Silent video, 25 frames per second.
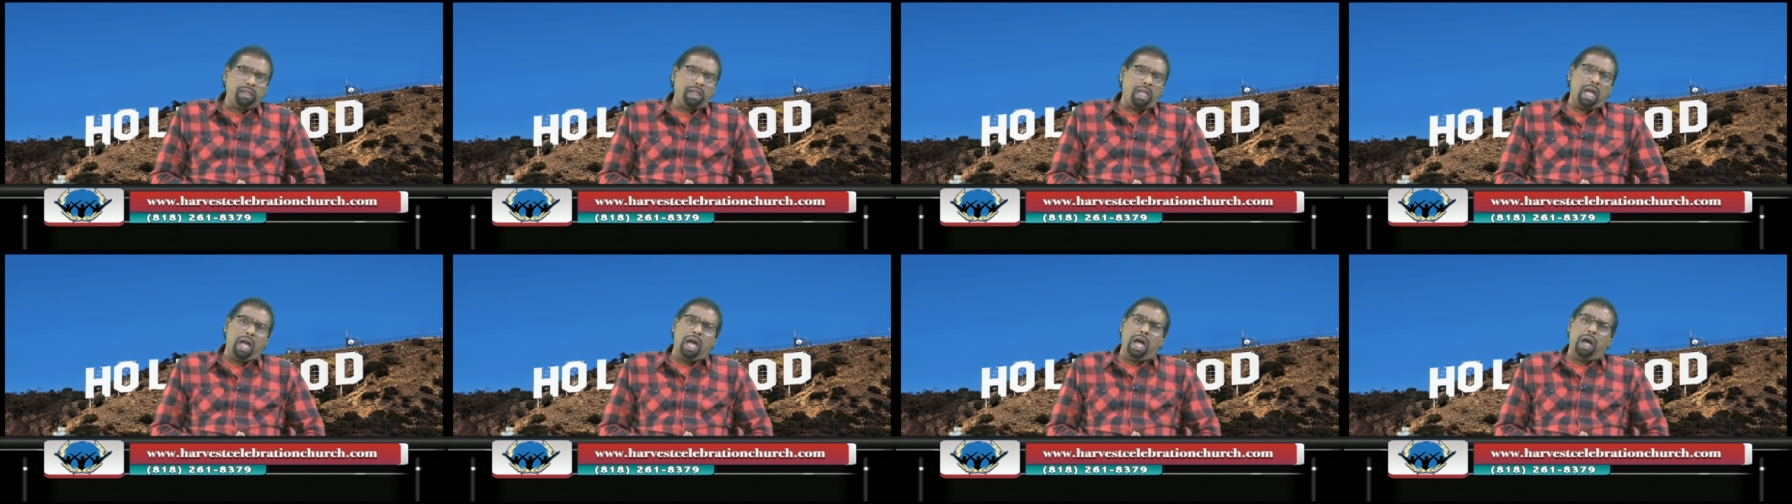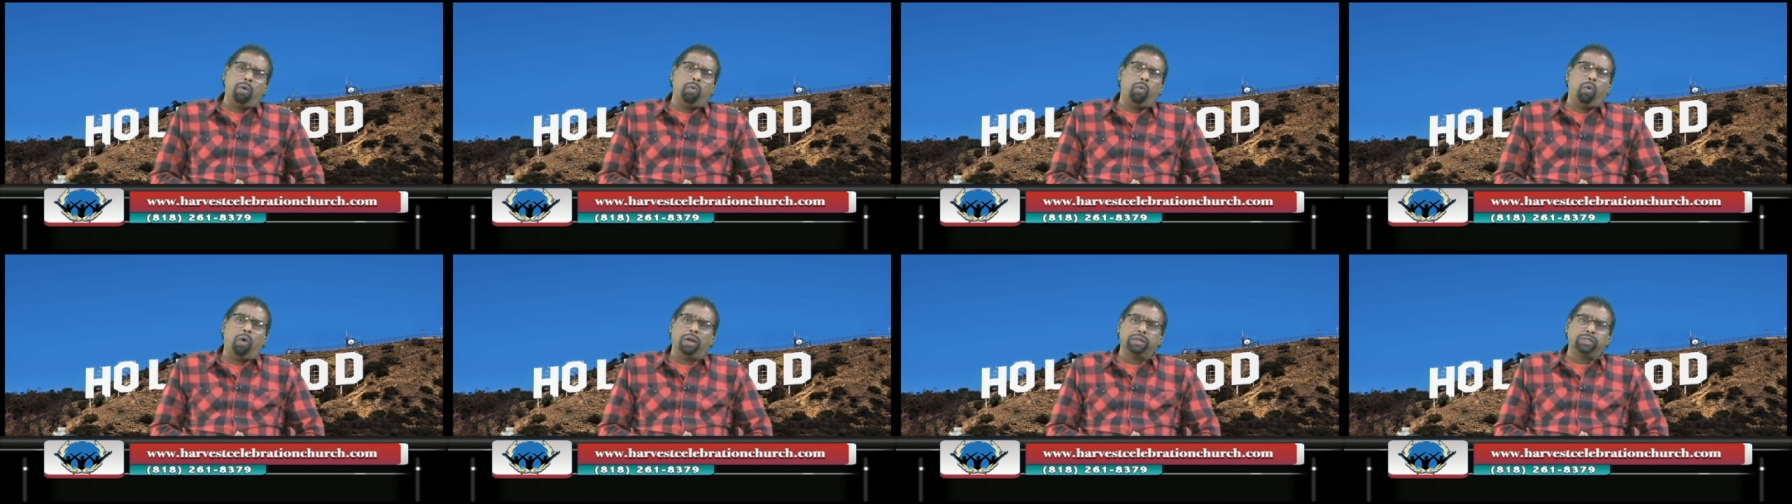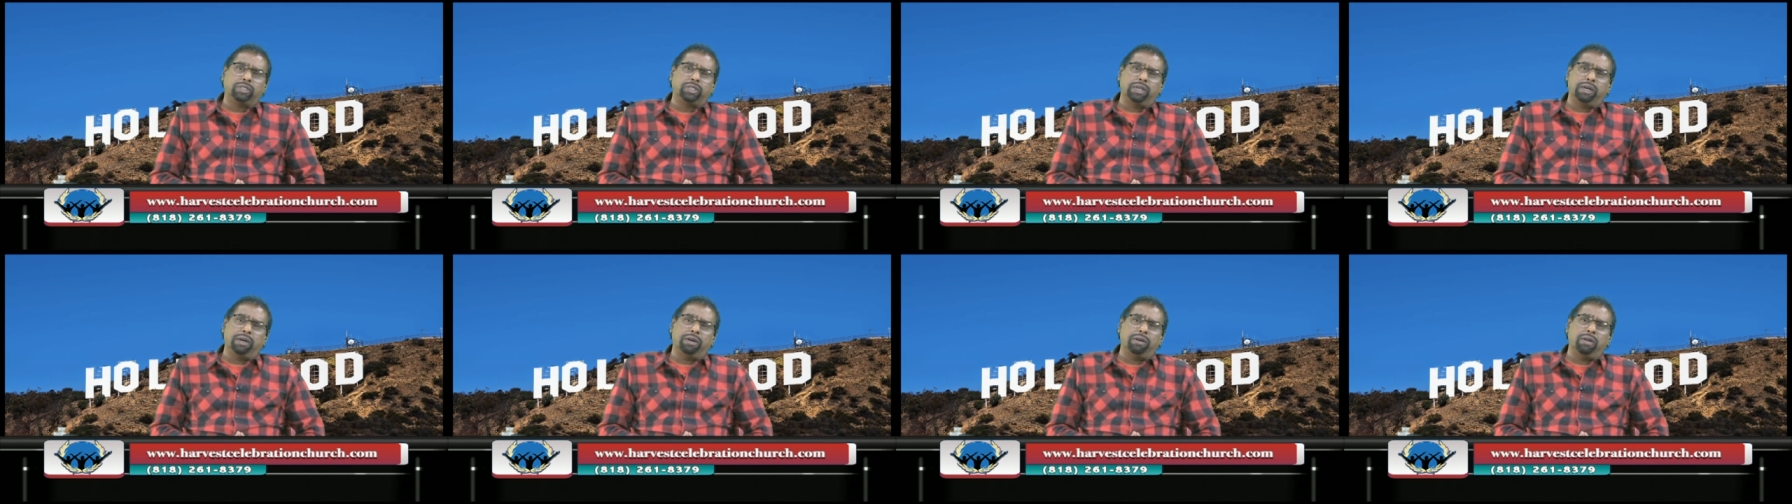I
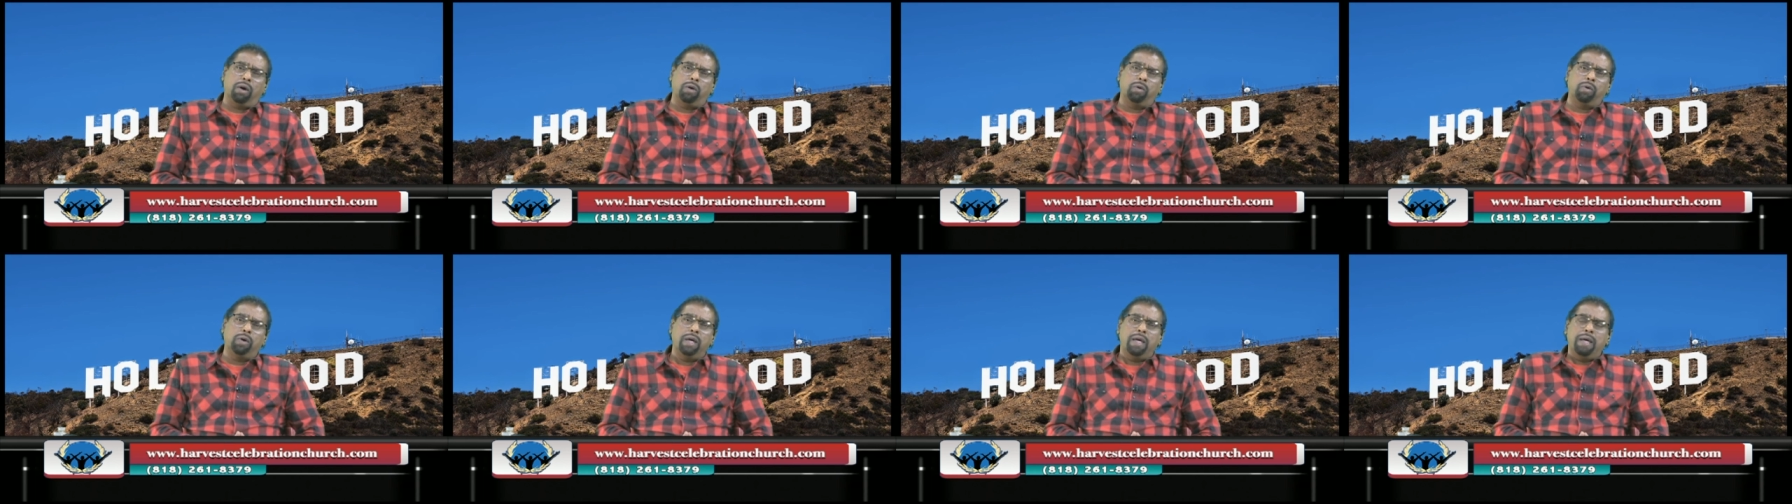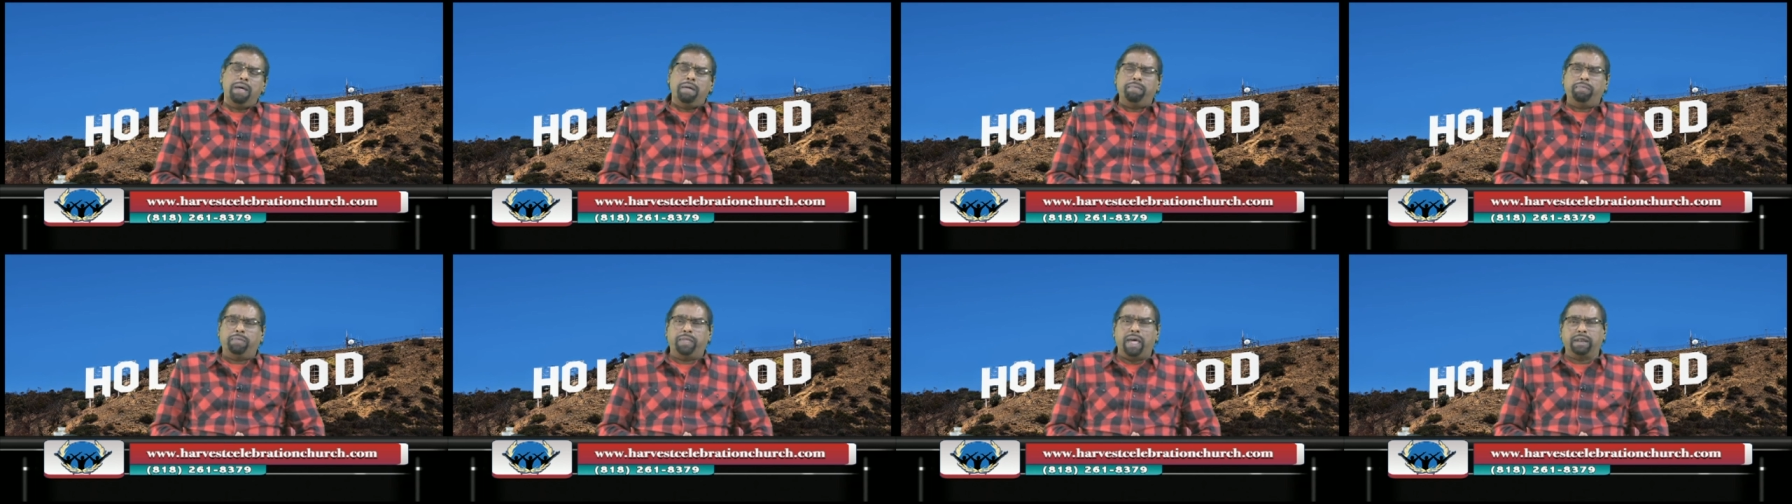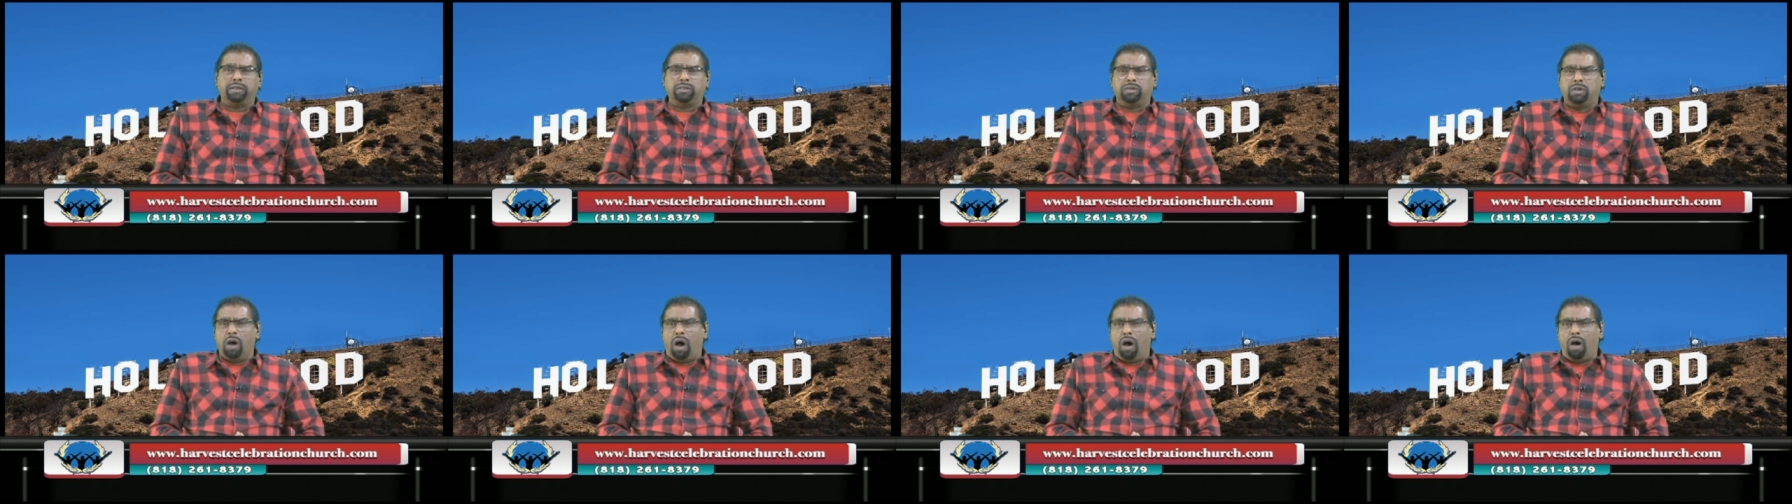want you to know
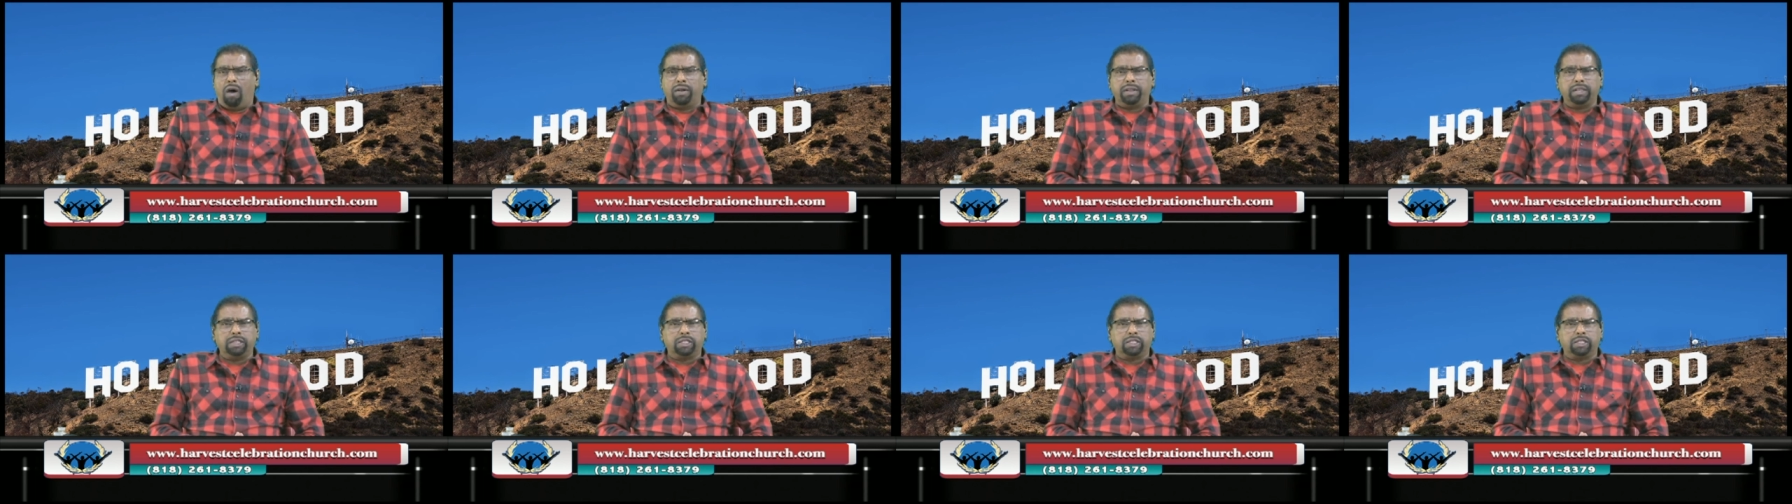that God